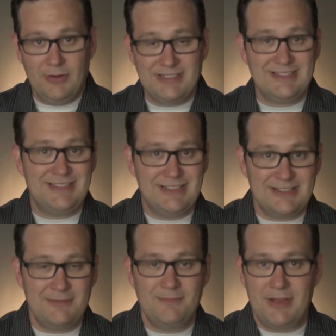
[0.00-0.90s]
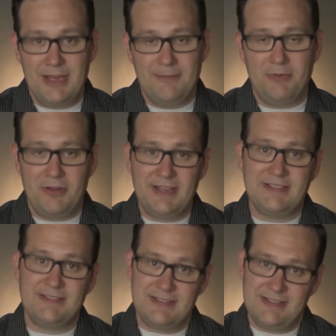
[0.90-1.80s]
It's a system in
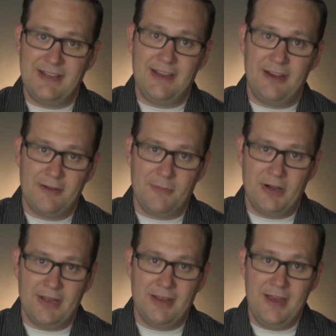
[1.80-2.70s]
place to take care of your money.